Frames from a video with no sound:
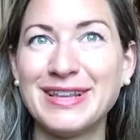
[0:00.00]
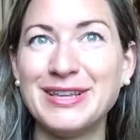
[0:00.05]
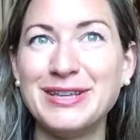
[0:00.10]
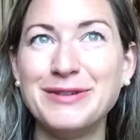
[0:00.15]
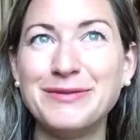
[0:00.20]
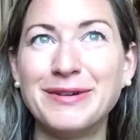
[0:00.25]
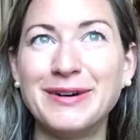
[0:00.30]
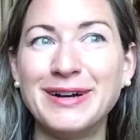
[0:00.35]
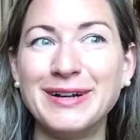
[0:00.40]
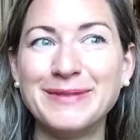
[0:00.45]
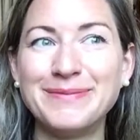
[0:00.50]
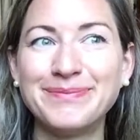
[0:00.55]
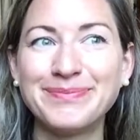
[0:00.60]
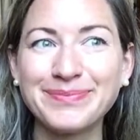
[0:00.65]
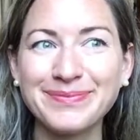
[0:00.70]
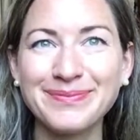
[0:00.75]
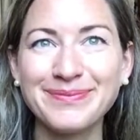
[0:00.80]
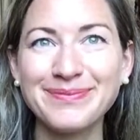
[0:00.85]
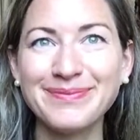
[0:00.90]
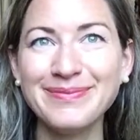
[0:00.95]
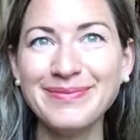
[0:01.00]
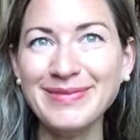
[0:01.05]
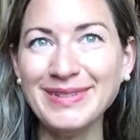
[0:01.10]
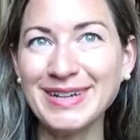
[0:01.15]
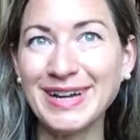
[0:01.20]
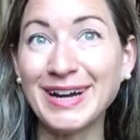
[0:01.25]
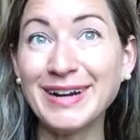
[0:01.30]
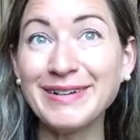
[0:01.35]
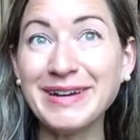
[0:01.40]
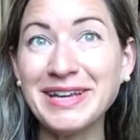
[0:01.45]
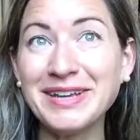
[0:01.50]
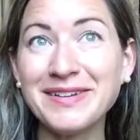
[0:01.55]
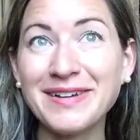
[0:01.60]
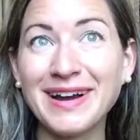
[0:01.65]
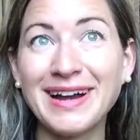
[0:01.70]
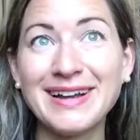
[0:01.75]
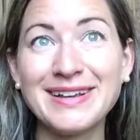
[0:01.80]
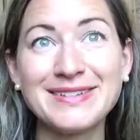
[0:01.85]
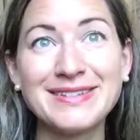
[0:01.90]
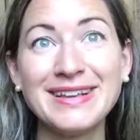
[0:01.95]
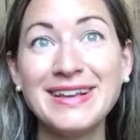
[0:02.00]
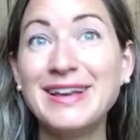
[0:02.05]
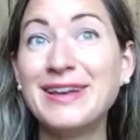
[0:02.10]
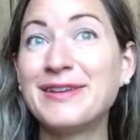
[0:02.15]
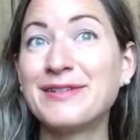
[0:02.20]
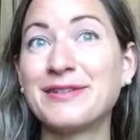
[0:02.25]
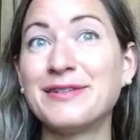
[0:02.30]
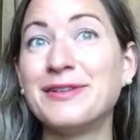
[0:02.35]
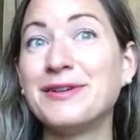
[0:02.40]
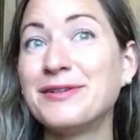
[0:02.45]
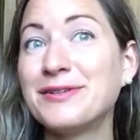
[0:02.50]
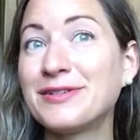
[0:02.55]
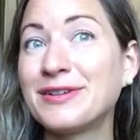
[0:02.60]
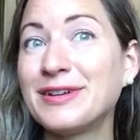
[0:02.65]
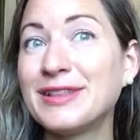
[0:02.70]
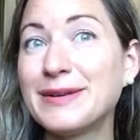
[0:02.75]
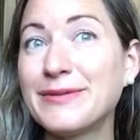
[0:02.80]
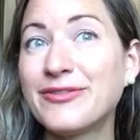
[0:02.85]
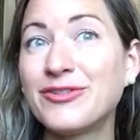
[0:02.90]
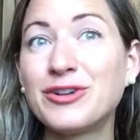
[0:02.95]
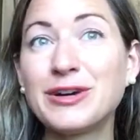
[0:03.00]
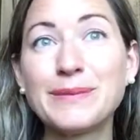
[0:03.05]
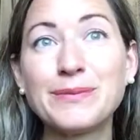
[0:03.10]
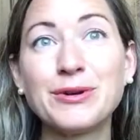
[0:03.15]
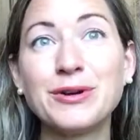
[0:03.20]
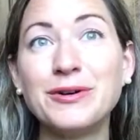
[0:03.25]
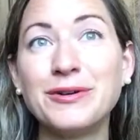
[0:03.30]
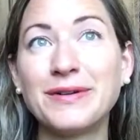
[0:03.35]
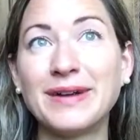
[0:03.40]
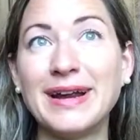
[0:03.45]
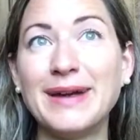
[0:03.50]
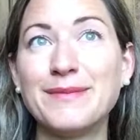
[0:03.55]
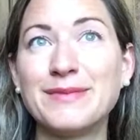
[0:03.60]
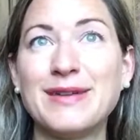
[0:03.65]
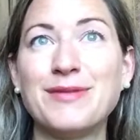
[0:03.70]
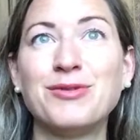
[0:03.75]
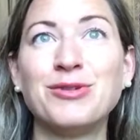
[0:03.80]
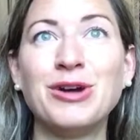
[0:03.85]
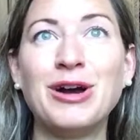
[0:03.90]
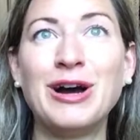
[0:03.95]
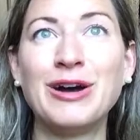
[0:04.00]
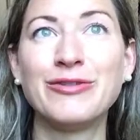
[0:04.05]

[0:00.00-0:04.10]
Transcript: All right, you guys, so those are the 4 programs that we're offering this summer.